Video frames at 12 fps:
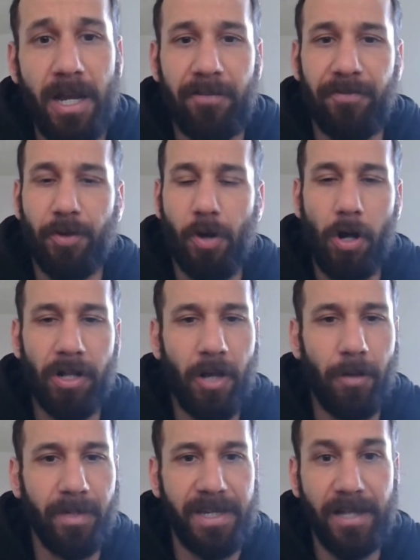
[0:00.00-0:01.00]
If you could all
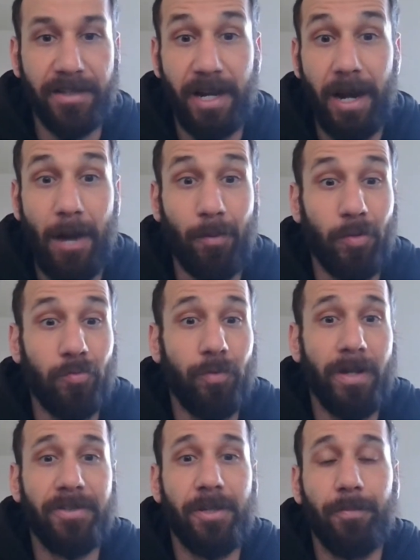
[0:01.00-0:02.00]
help me get there, I would
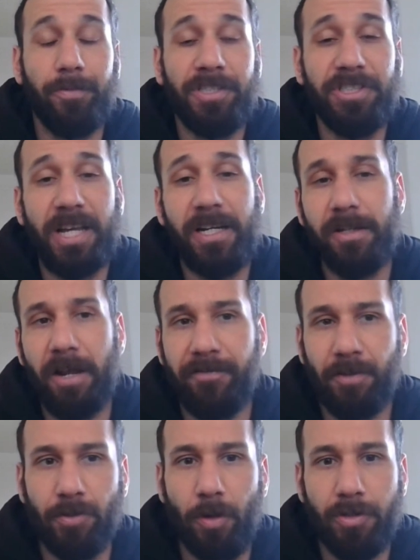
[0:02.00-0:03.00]
greatly appreciate it. And
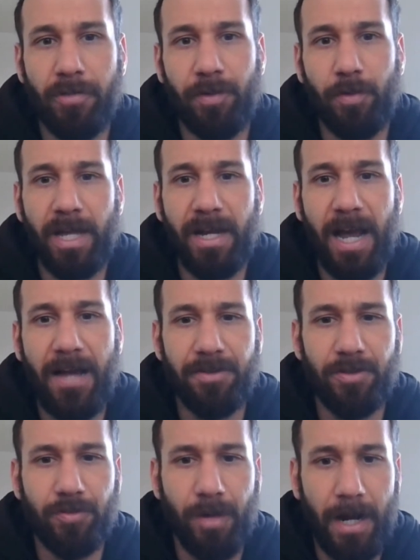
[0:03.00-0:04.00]
for those of you that have
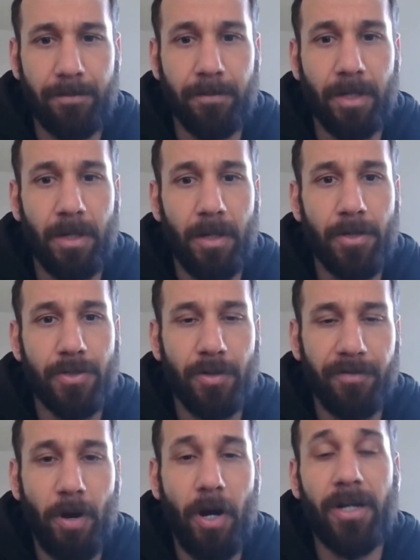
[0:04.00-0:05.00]
subscribed
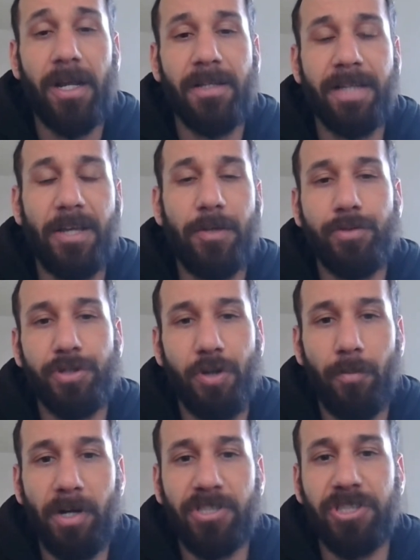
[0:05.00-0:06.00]
so far, thank you
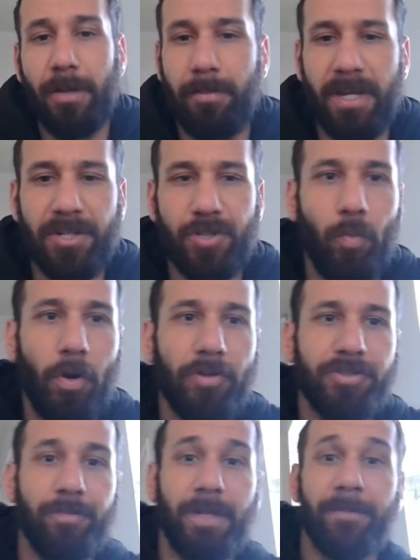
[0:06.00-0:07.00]
so much. It means the
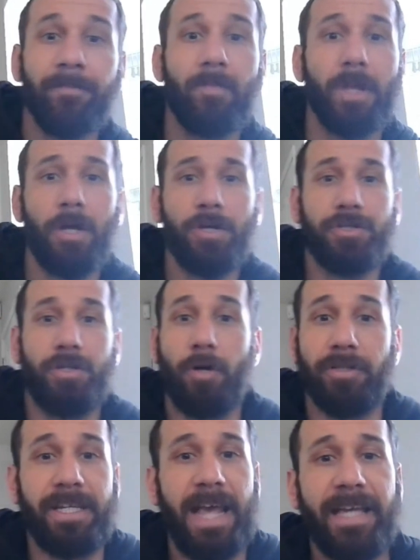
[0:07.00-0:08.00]
world to me.
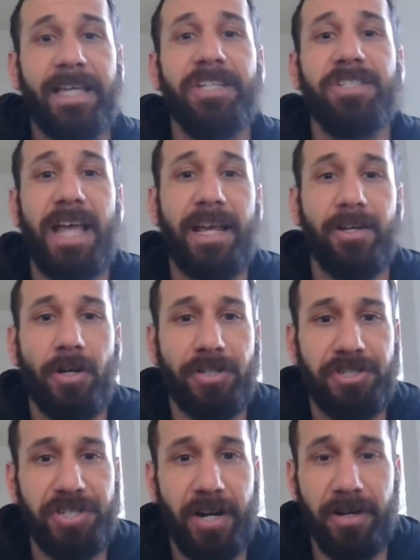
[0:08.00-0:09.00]
So the Yankees take
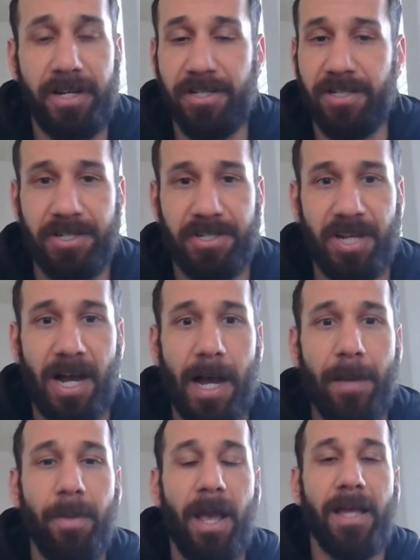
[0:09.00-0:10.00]
another series, this
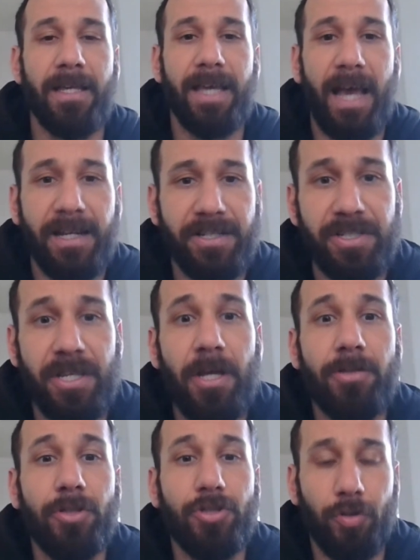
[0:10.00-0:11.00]
time against
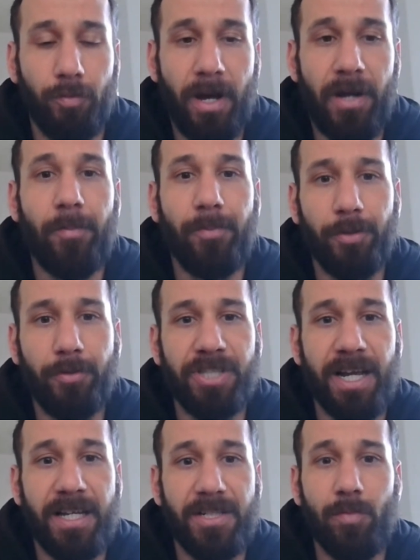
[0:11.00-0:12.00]
the Toronto Blue
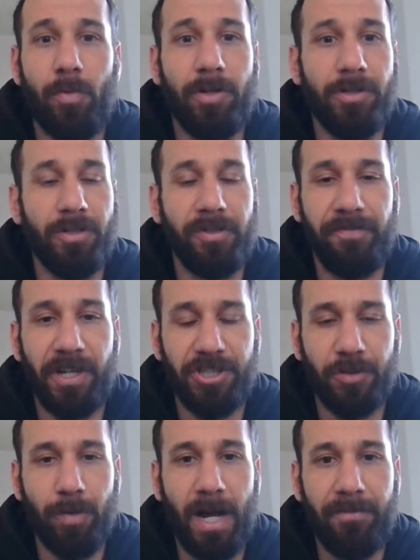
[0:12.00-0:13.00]
Jays, one of their
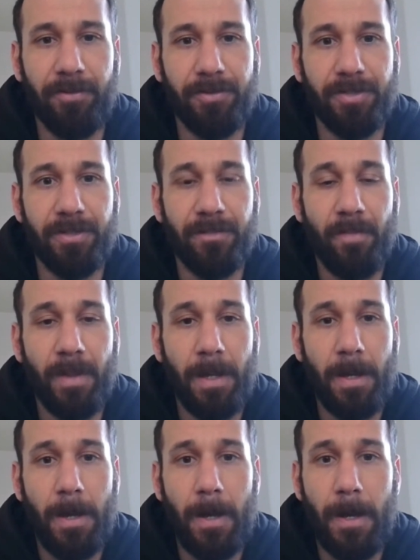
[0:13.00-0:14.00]
division rivals.
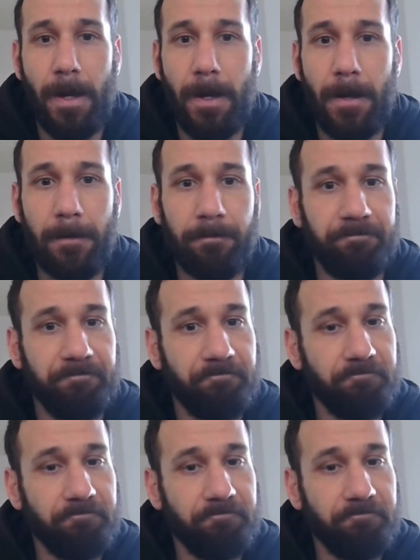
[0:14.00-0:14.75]
Not